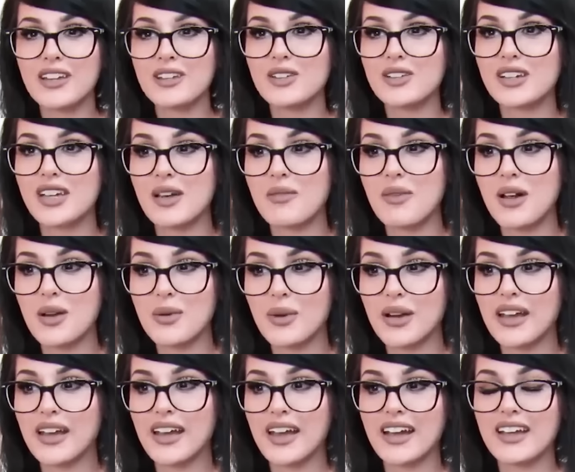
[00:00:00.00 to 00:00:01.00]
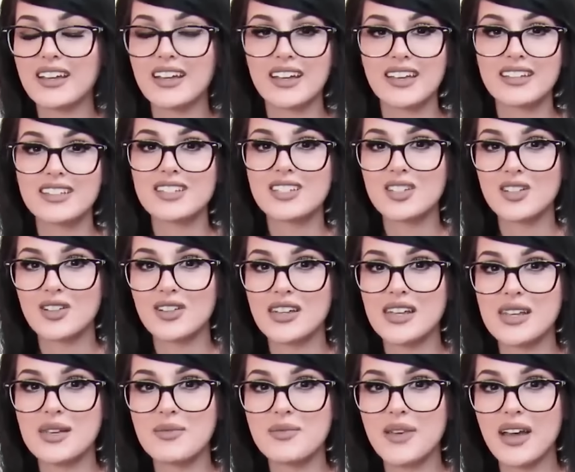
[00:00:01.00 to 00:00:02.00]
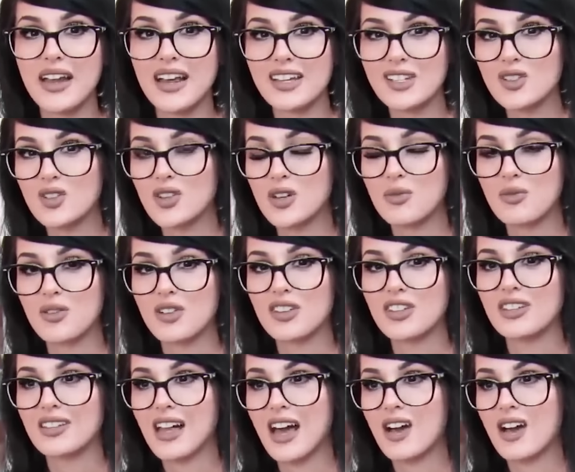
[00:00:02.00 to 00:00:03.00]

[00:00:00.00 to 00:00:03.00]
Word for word: I don't get my way, I, I, scream and I scream really